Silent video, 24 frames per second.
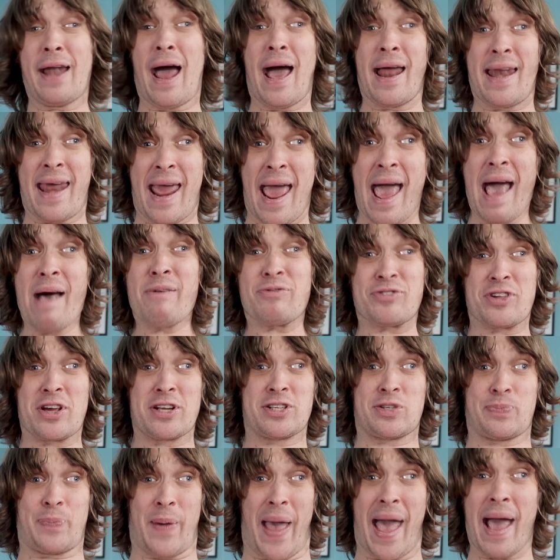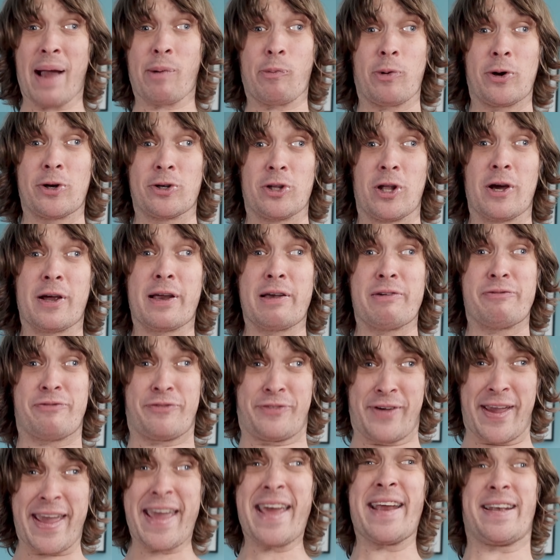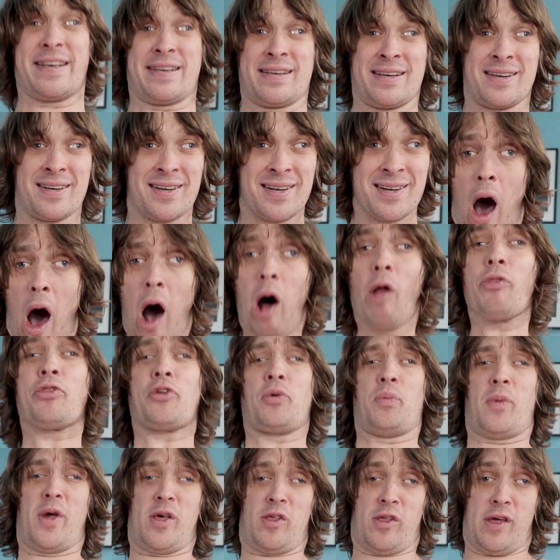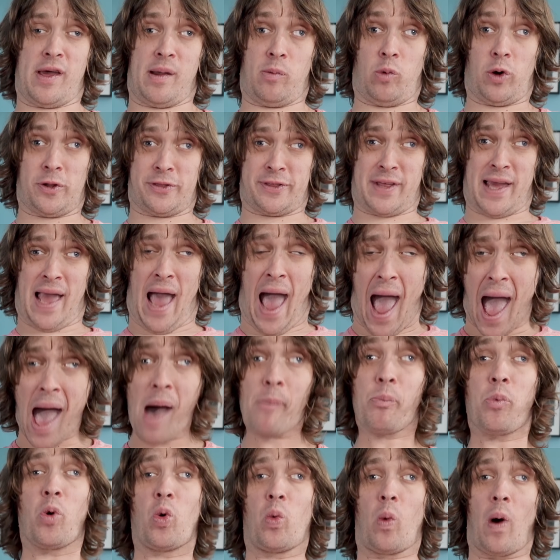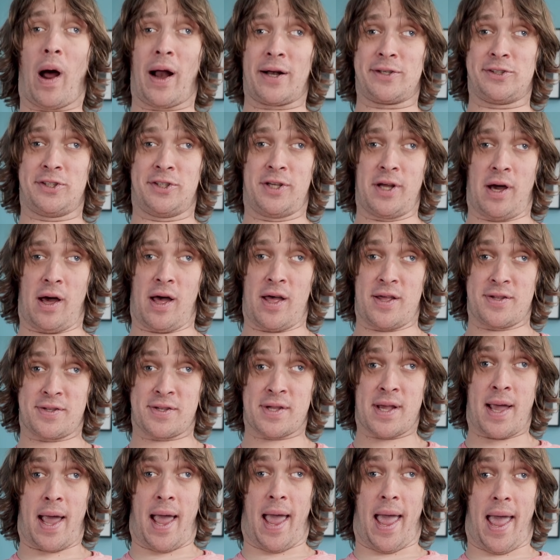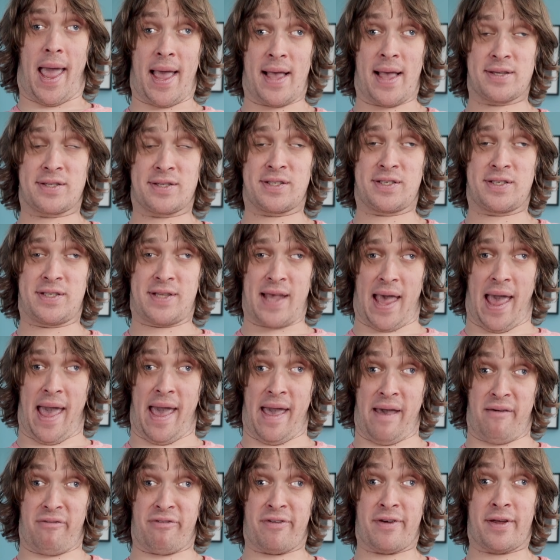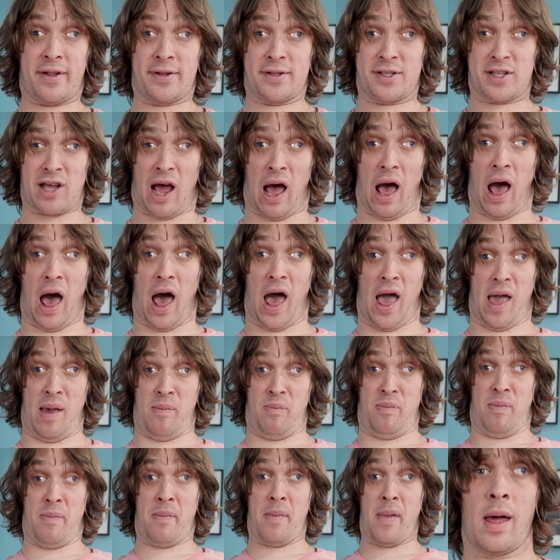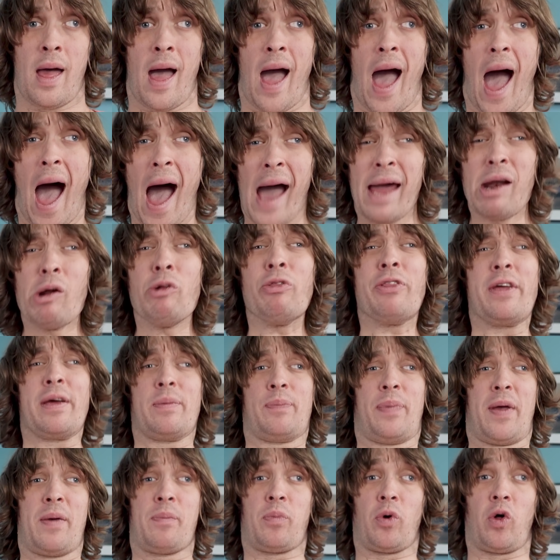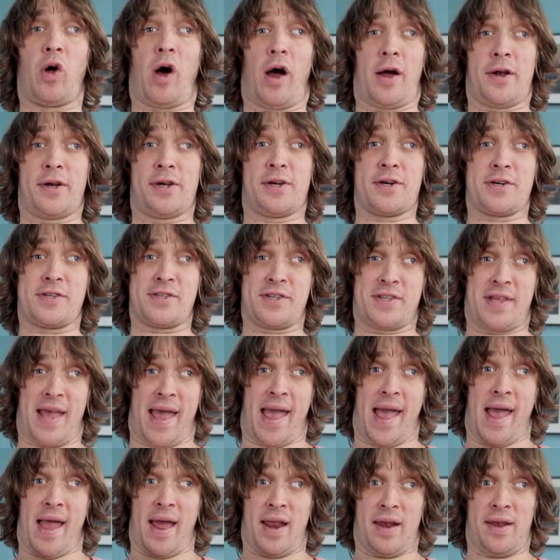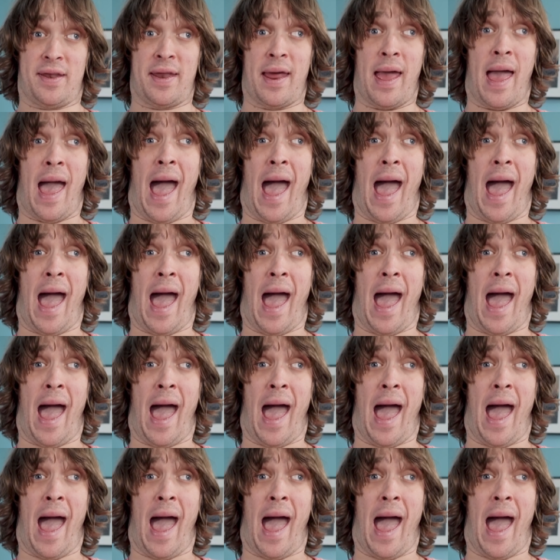not have such backward looking feet. Ultimately, what the Apple Watch does is save time. I don't think people understand